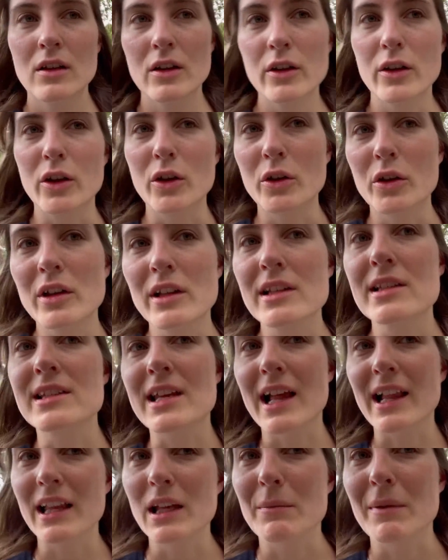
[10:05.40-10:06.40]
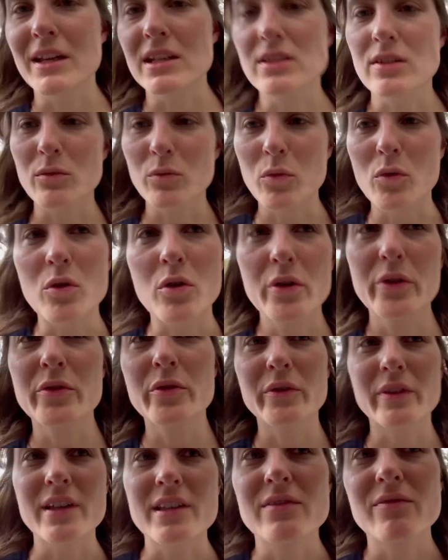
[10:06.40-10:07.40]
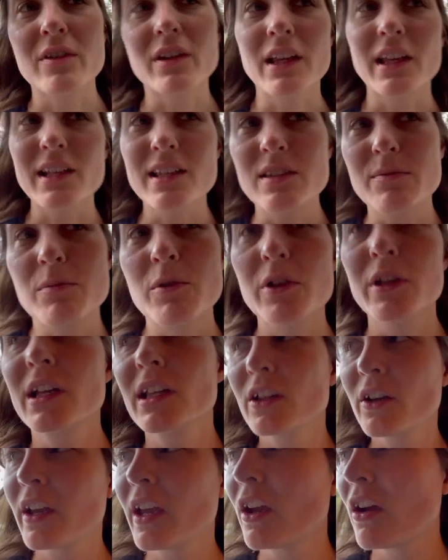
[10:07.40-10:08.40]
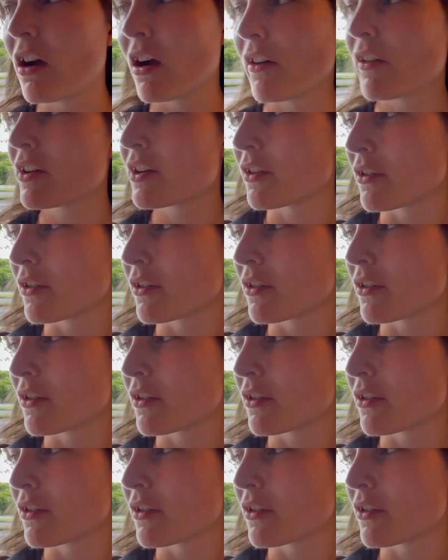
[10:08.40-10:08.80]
Google is telling me to walk through this really spooky looking corridor.